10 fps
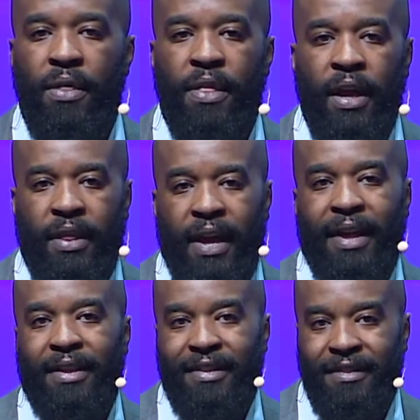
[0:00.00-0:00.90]
think
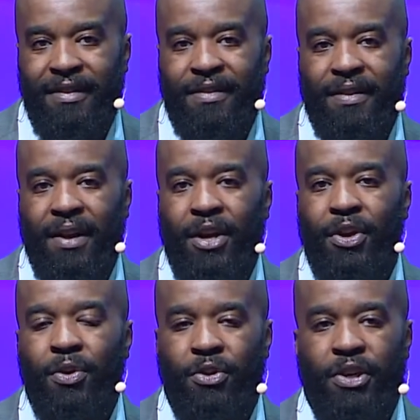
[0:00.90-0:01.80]
that this is a
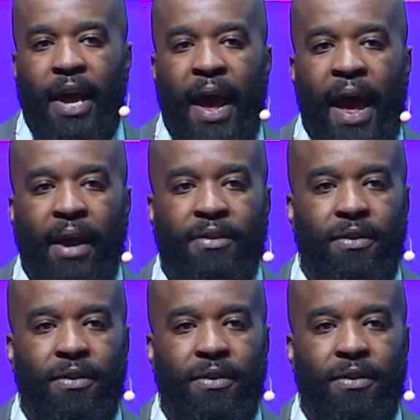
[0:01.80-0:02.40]
huge tax